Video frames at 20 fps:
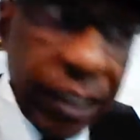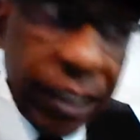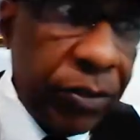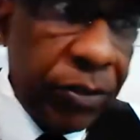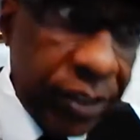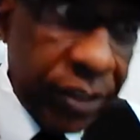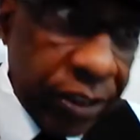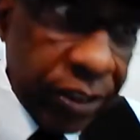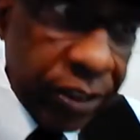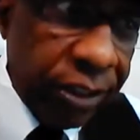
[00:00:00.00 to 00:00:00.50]

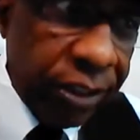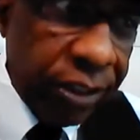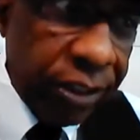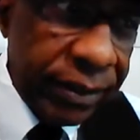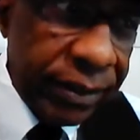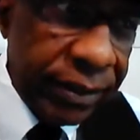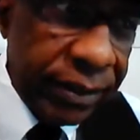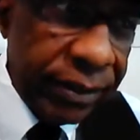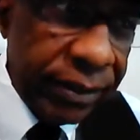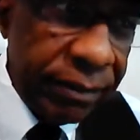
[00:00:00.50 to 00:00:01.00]
Service,
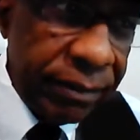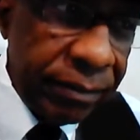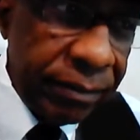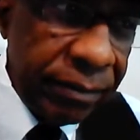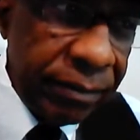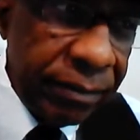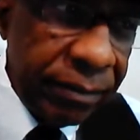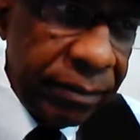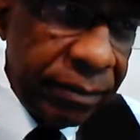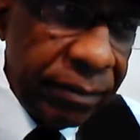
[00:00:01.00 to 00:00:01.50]

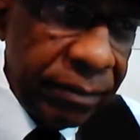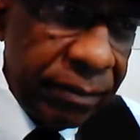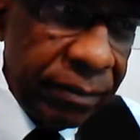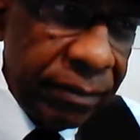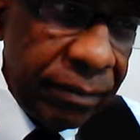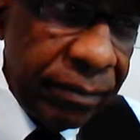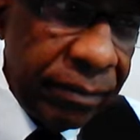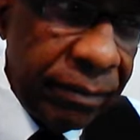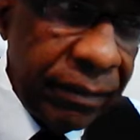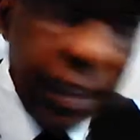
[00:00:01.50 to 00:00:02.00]

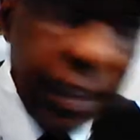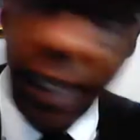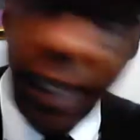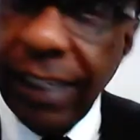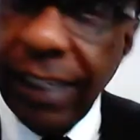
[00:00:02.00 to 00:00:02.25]
and that's